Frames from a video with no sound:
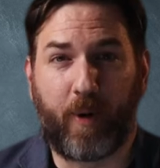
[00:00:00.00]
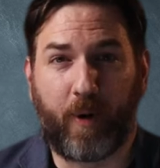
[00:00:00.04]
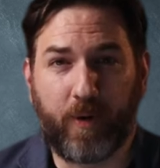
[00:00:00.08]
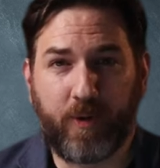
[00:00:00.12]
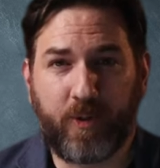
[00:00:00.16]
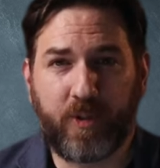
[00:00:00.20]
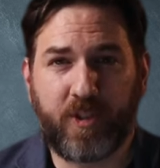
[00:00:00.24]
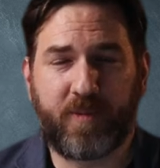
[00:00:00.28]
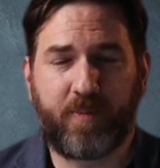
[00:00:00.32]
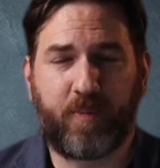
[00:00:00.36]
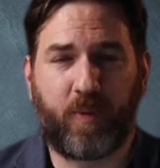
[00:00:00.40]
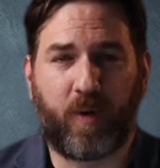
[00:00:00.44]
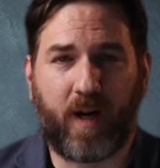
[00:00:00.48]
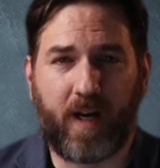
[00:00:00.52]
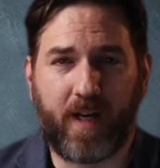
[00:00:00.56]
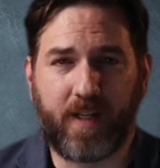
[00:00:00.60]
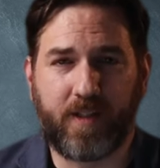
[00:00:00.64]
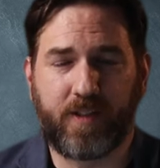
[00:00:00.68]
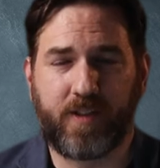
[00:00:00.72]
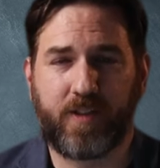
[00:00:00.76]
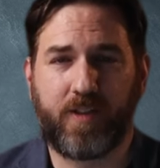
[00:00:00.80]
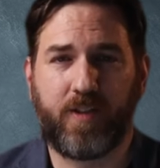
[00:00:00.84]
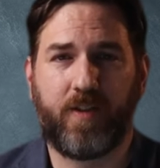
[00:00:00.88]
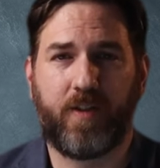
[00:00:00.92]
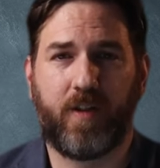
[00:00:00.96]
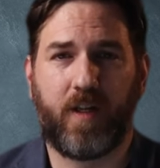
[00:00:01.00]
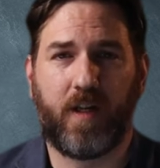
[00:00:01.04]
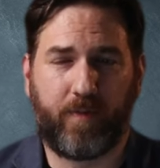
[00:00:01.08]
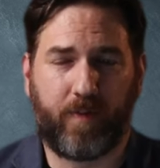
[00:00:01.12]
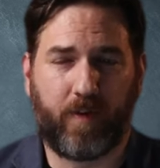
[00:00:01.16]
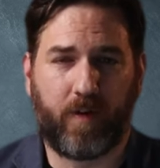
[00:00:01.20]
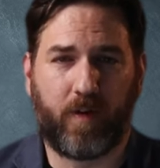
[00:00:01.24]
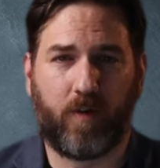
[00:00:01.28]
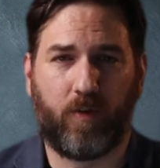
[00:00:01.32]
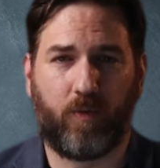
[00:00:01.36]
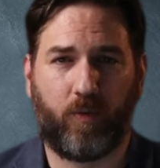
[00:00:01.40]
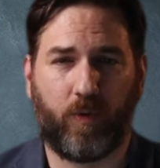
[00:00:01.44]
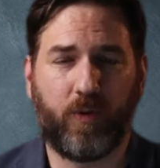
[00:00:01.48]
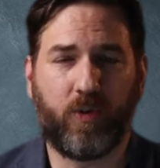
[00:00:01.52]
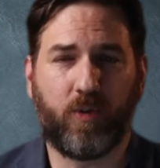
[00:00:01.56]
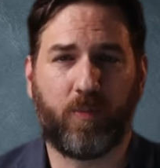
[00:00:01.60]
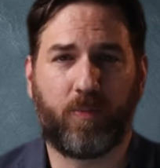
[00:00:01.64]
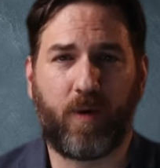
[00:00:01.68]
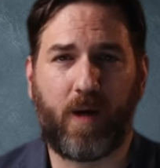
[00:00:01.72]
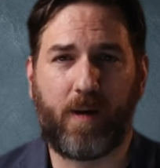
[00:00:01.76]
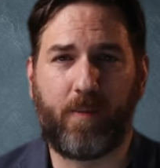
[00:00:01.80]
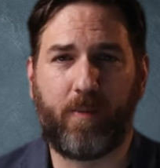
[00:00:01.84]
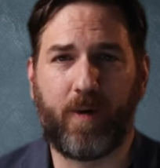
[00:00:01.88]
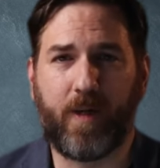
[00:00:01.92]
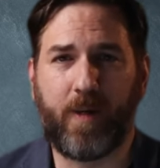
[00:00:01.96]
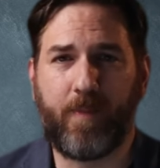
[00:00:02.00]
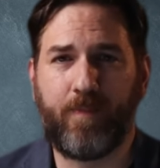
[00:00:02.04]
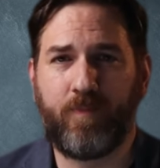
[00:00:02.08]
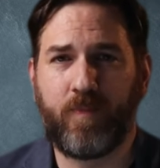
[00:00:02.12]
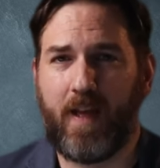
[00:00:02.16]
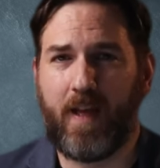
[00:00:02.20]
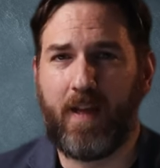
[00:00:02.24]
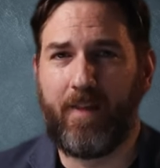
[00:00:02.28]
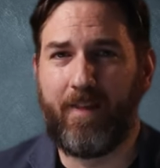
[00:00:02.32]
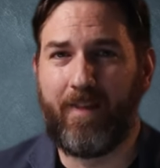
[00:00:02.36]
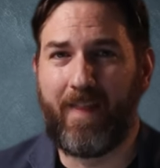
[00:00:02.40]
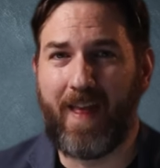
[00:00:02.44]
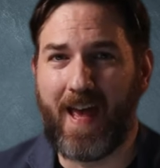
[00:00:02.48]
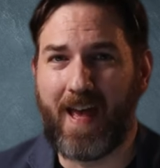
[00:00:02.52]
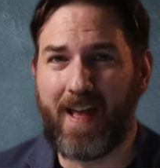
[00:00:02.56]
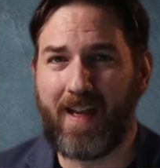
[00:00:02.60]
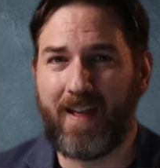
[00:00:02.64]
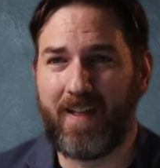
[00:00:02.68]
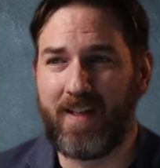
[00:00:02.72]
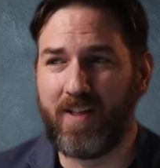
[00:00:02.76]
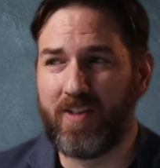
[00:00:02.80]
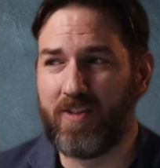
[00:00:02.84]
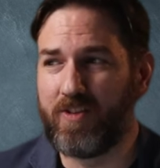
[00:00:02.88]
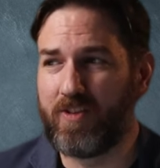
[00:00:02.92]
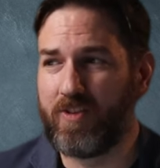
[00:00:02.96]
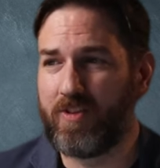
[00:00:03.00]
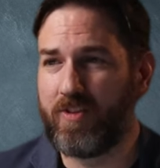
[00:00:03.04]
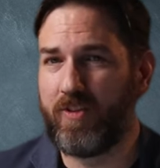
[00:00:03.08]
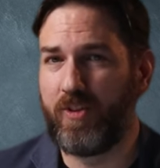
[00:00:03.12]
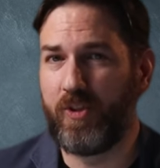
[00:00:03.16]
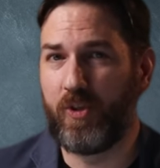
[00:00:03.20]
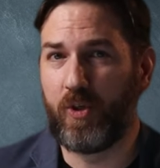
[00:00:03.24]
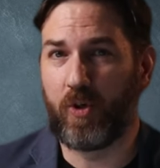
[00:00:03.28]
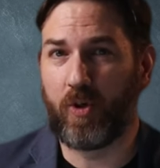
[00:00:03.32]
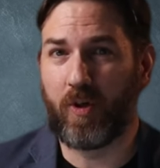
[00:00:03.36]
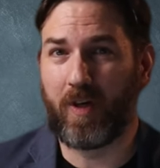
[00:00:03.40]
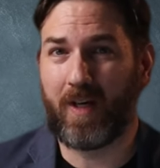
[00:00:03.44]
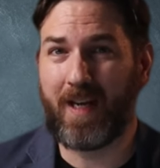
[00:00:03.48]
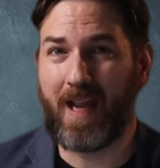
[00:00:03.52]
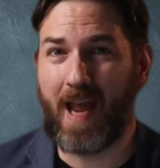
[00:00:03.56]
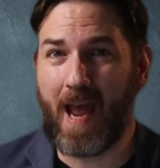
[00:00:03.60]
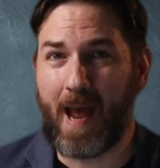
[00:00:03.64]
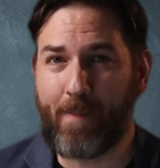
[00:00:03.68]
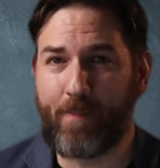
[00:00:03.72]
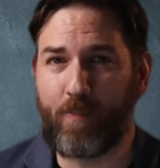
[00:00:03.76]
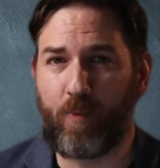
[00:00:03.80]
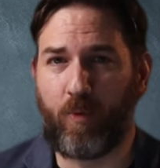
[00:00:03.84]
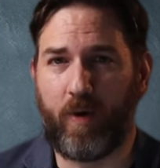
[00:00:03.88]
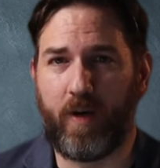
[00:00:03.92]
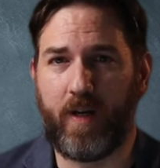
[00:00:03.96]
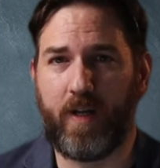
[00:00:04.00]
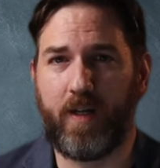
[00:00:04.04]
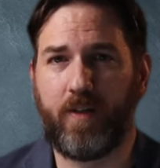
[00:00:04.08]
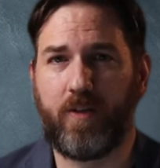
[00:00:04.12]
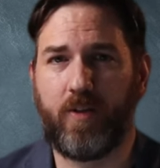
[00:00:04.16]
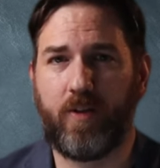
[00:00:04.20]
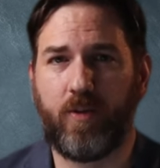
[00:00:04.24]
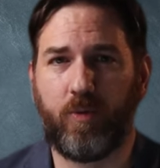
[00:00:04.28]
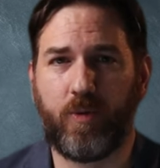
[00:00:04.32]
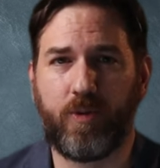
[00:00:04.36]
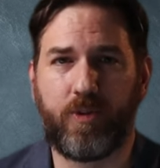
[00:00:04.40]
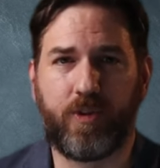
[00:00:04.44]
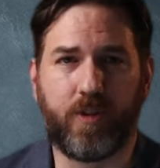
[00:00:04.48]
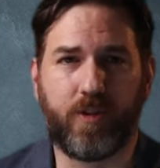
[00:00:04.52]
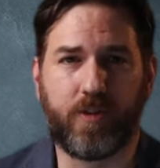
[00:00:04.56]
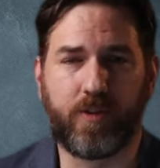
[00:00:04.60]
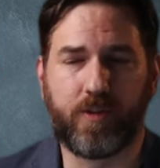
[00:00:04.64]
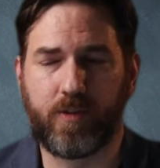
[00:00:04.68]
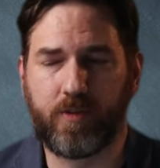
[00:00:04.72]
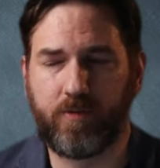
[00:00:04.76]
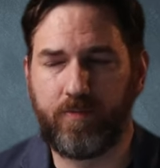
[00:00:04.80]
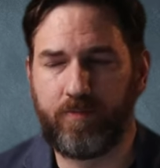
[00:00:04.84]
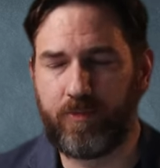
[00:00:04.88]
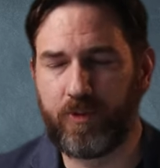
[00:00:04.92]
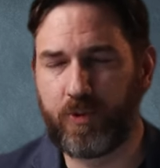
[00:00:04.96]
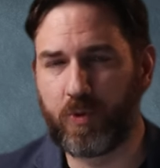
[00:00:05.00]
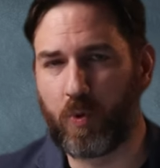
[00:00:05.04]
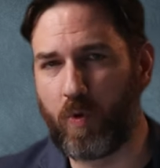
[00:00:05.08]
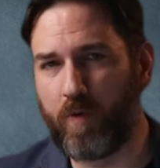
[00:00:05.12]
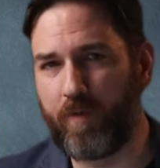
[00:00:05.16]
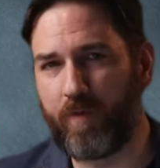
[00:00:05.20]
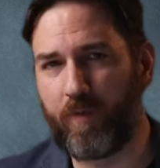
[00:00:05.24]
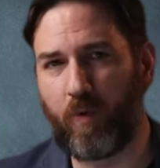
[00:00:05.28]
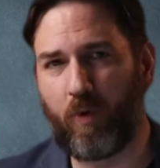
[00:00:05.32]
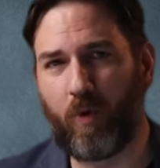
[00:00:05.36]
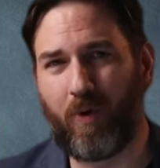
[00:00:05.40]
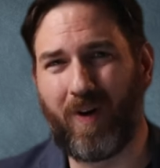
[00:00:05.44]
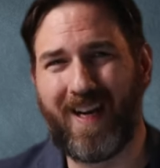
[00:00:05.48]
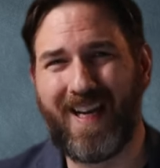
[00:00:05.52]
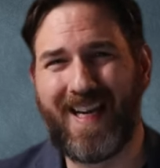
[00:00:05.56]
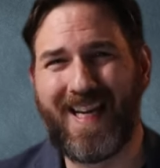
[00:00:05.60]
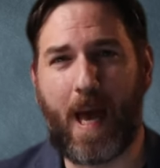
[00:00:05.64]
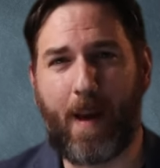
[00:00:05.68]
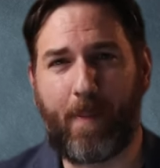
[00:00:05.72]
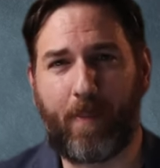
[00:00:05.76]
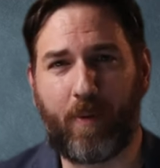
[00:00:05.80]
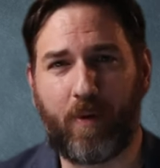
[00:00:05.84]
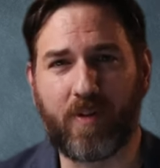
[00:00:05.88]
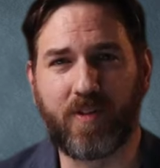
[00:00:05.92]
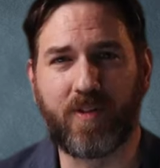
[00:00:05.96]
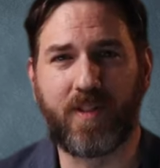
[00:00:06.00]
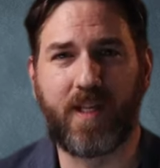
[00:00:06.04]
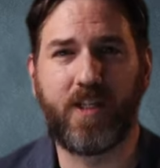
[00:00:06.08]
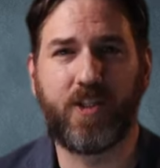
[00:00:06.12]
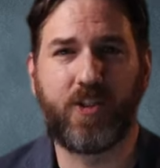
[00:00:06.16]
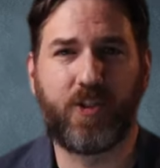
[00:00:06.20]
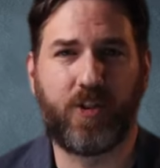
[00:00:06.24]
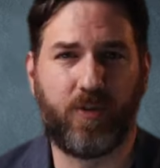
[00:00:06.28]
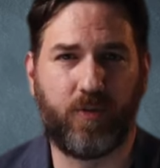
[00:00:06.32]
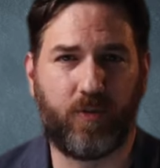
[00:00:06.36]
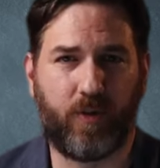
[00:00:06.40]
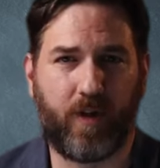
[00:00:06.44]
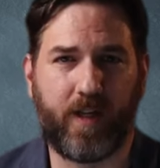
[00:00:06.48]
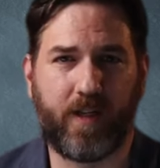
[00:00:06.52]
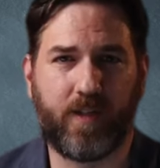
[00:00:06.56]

purchase price of a rental property, and that is your cap rate, which is short for capitalization